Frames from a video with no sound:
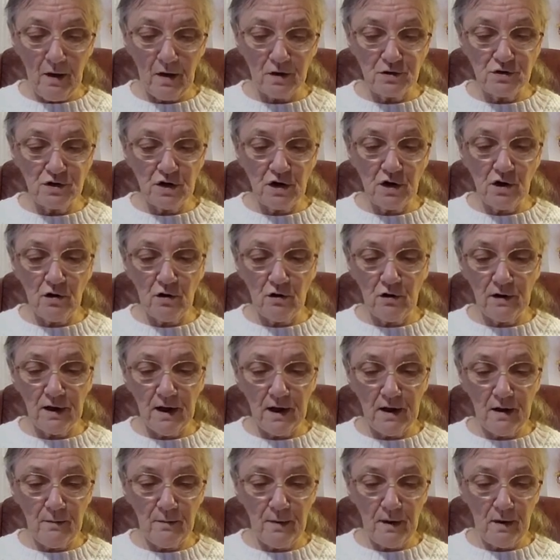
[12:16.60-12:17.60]
Because she
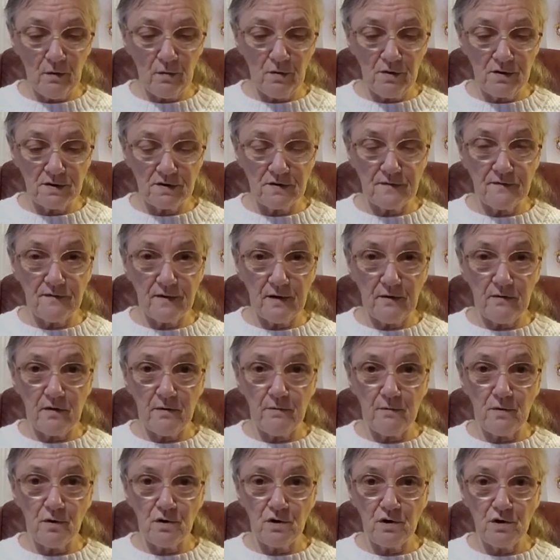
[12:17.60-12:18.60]
can't get about
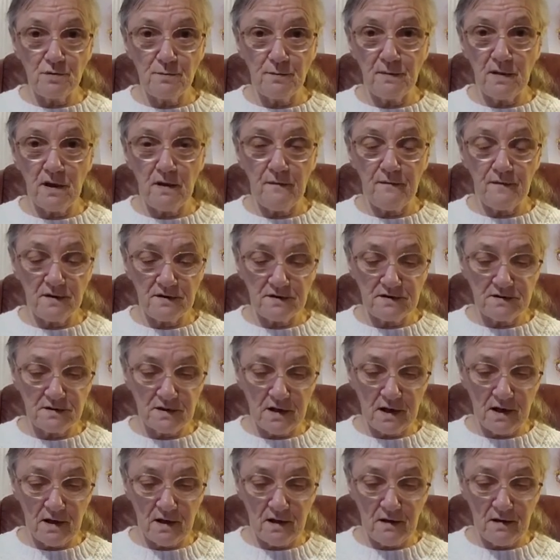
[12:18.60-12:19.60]
very much,
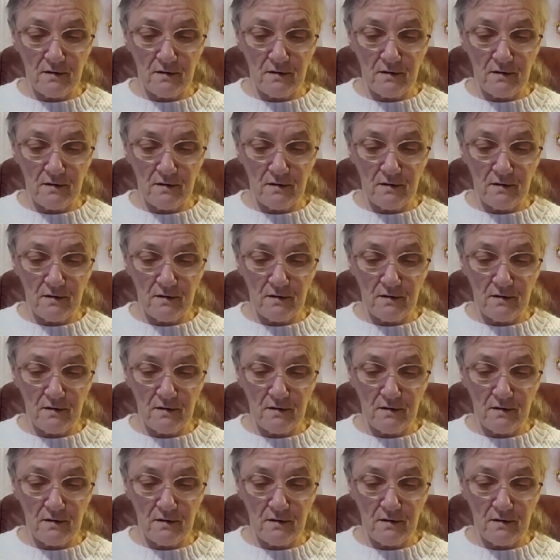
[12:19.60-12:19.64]
Mavis,